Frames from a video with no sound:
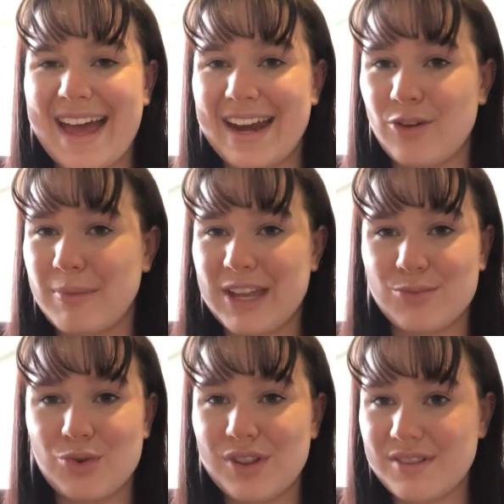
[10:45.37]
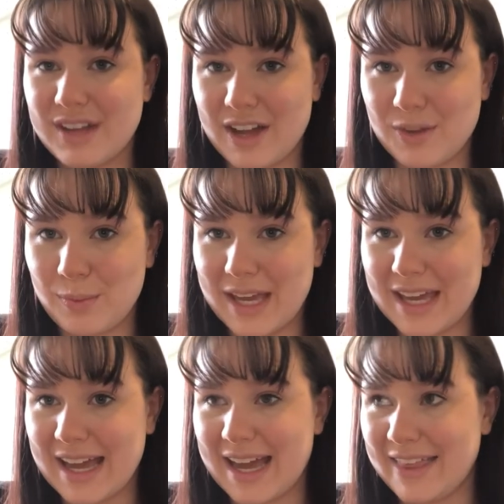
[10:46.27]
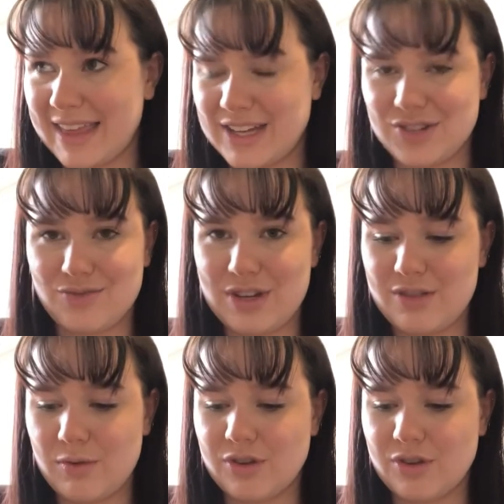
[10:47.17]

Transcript: and I will make them all at the start of the week and they're just reusable.